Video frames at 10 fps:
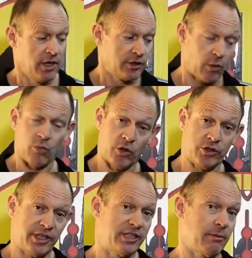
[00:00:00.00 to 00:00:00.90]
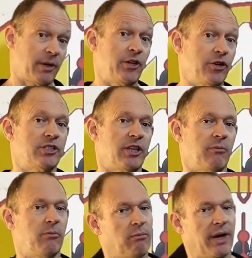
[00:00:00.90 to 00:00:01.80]
So good system, I use
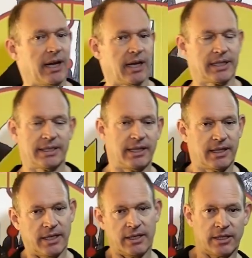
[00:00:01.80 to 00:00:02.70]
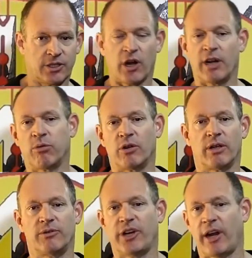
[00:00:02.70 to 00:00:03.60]
them, but like I said, they're trying to put
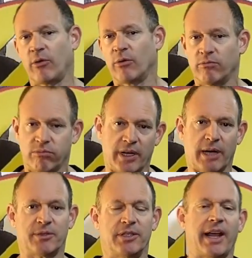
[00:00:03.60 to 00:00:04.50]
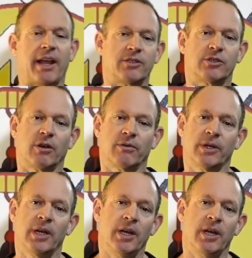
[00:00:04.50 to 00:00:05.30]
a general ups and downs of